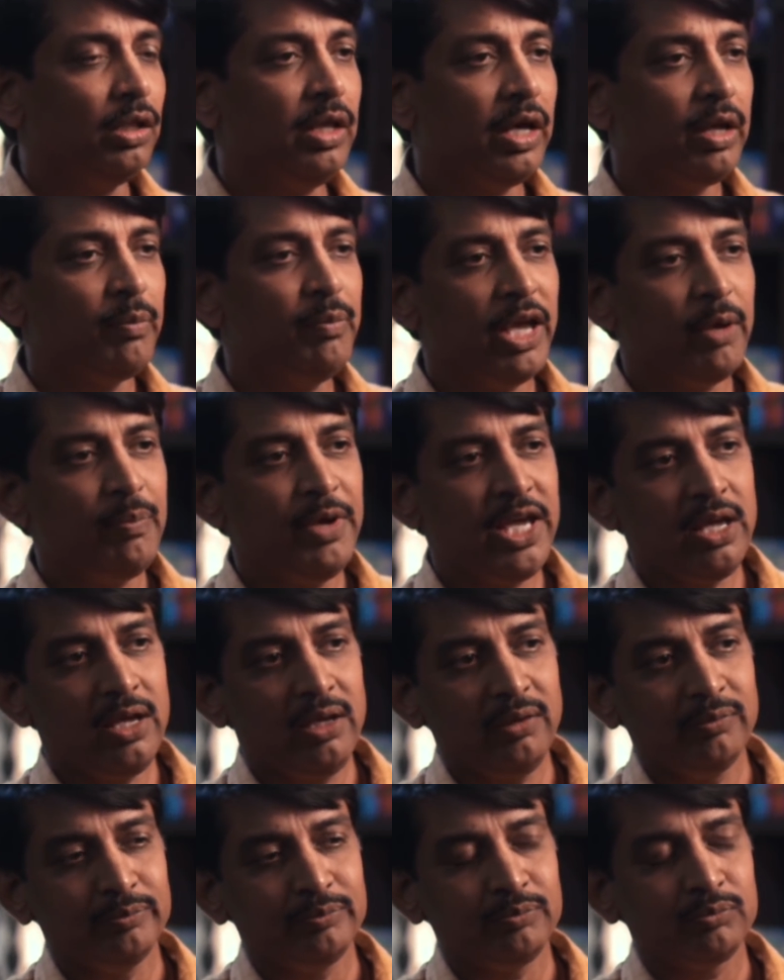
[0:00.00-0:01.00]
There may
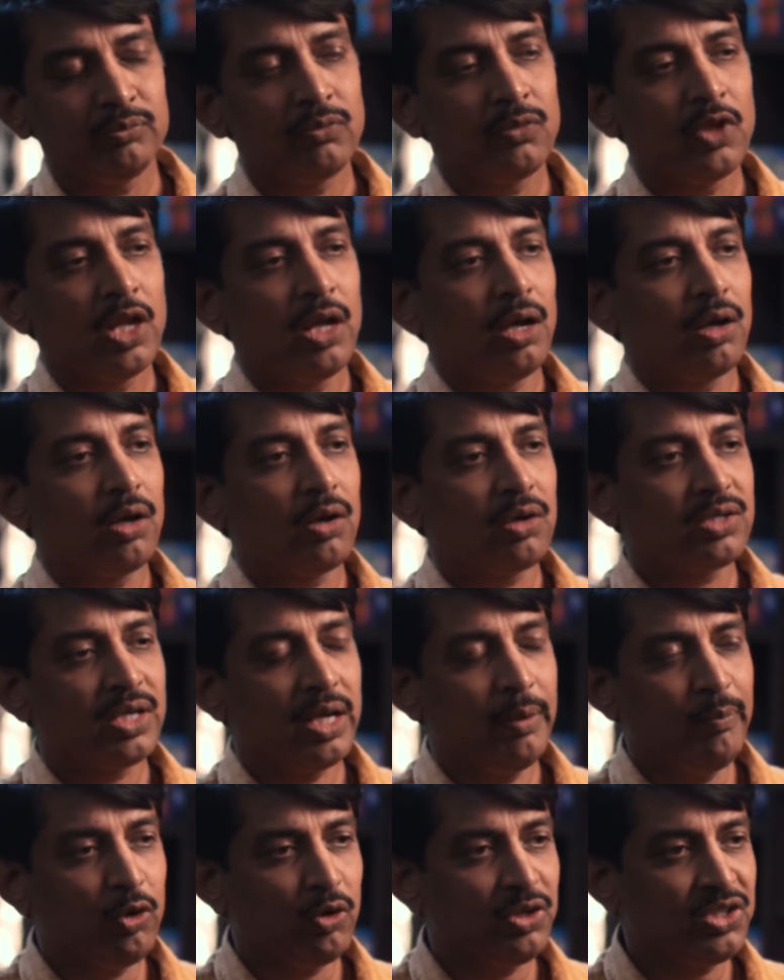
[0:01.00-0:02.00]
be
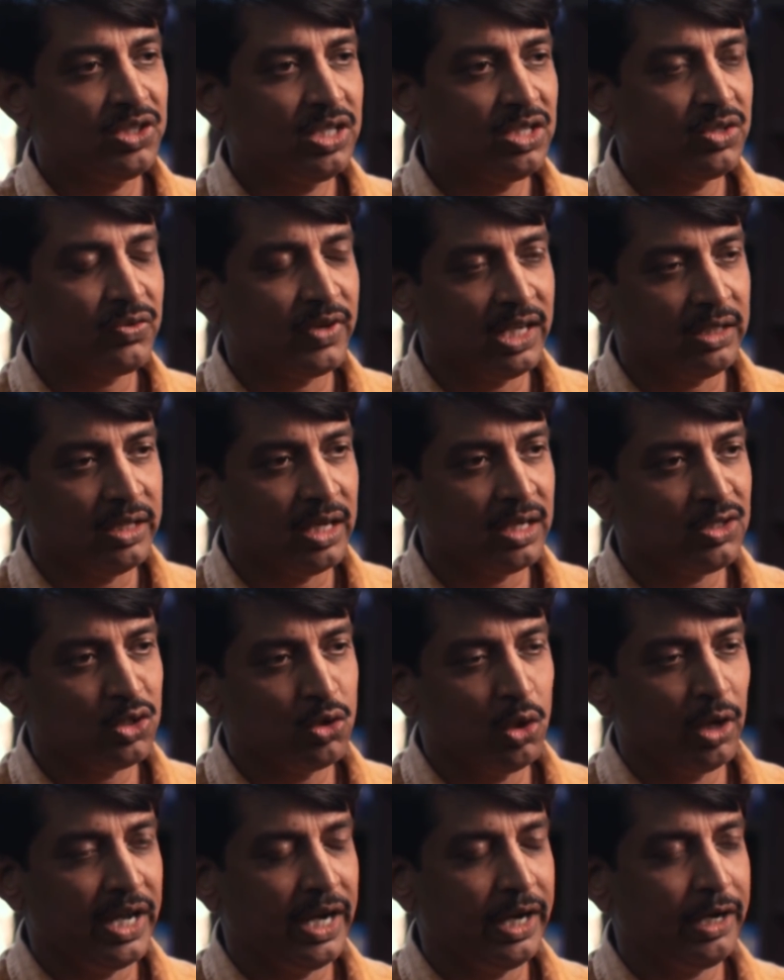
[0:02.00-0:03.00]
some questions where there
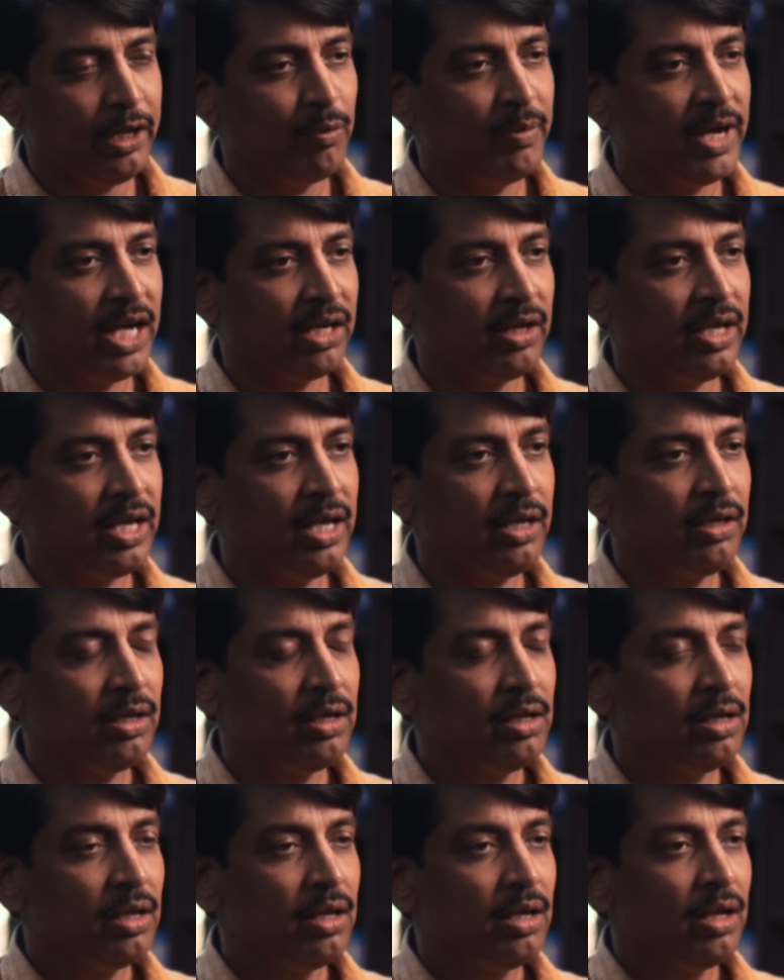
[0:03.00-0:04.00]
is no negative marking.
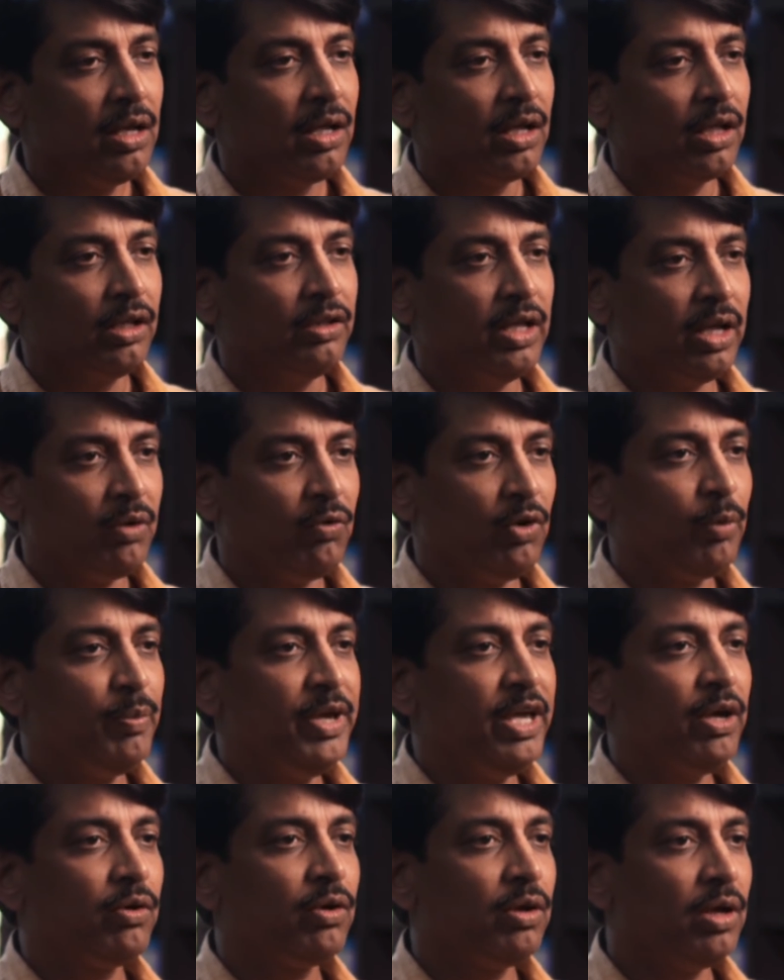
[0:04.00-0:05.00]
There
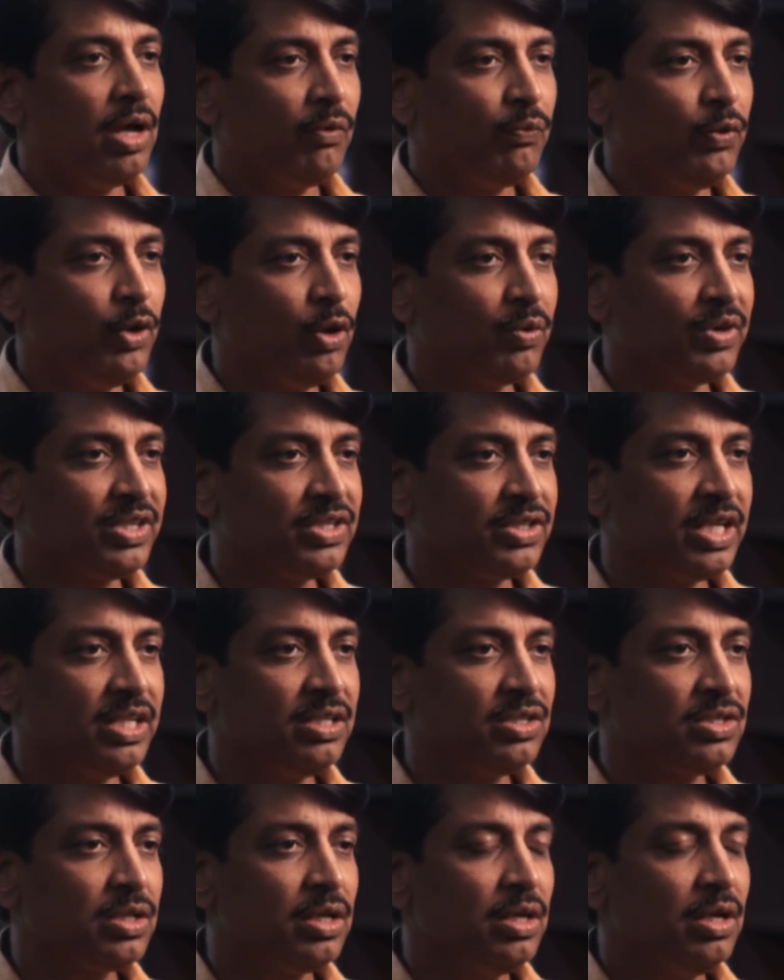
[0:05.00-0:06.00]
will be a few
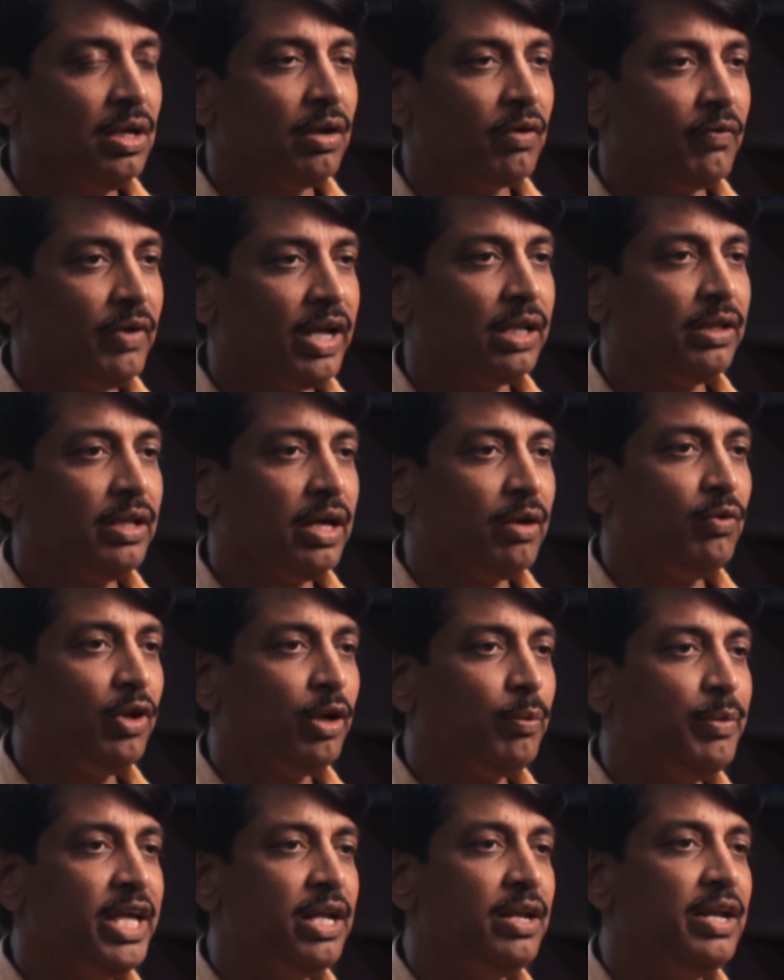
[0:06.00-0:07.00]
questions where there
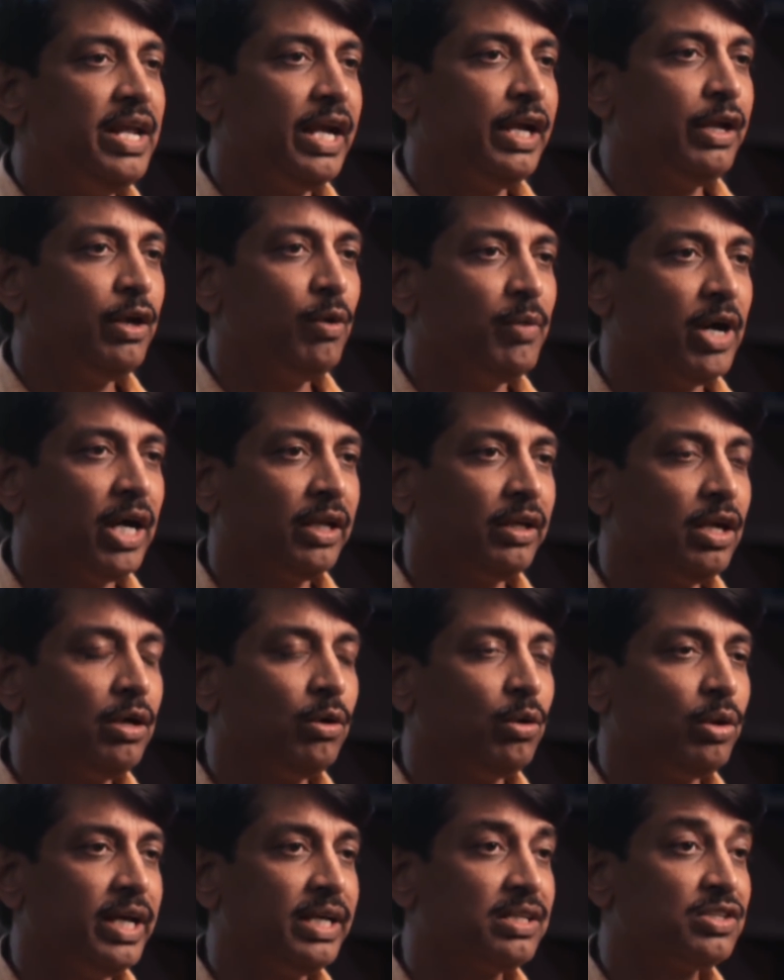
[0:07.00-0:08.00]
will be negative
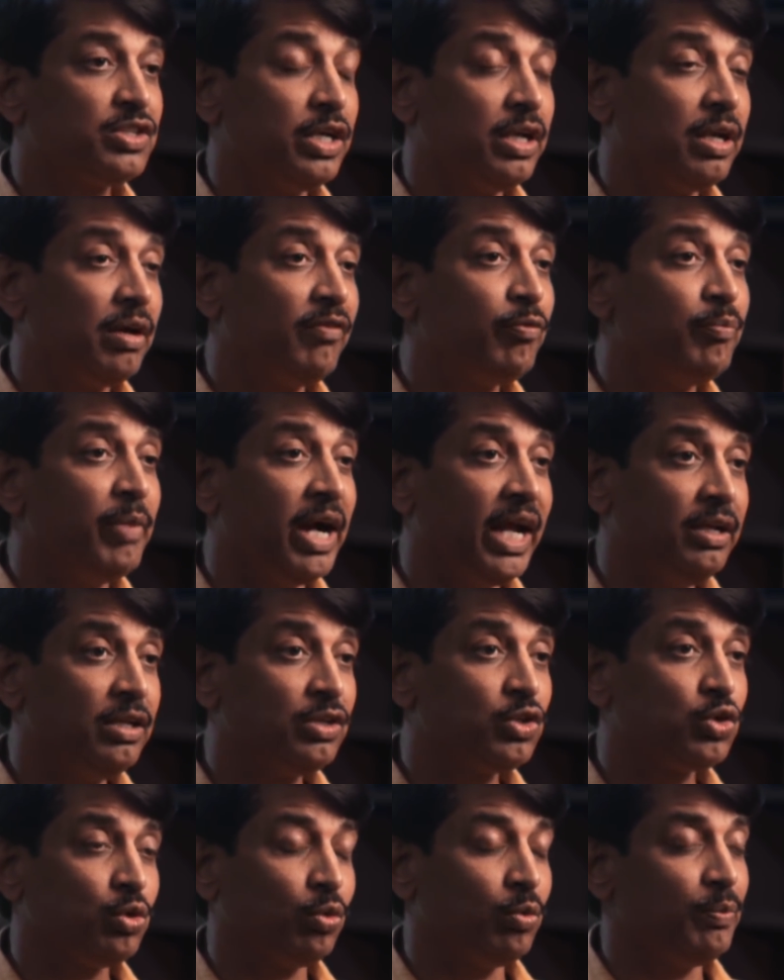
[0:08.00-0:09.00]
marking to the extent of
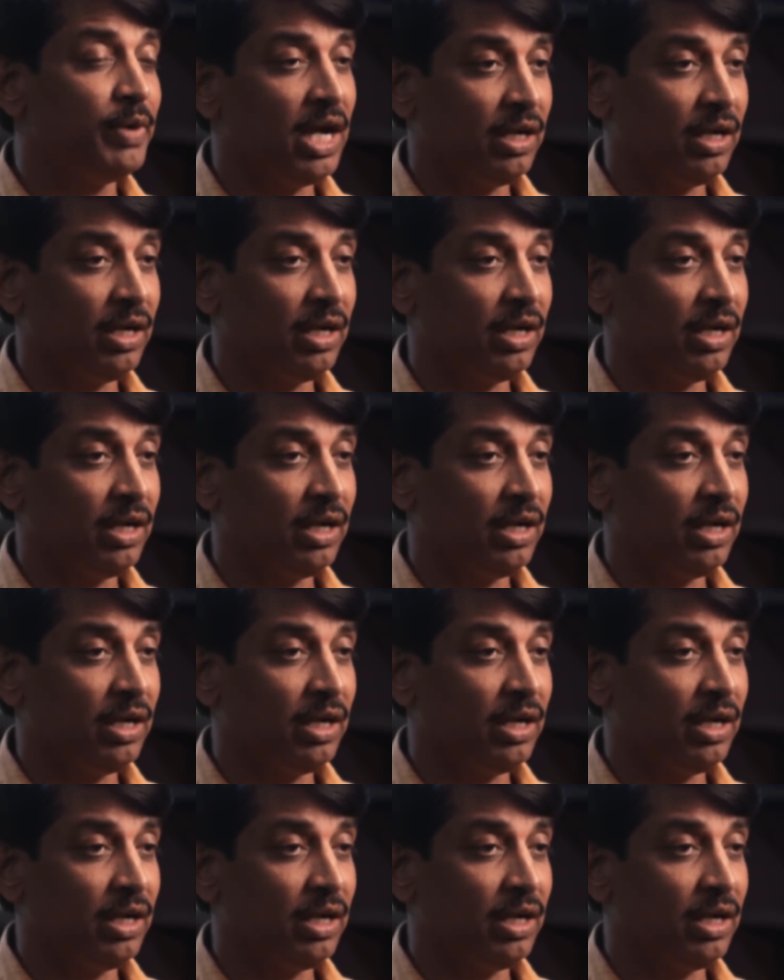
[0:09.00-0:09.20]
minus 2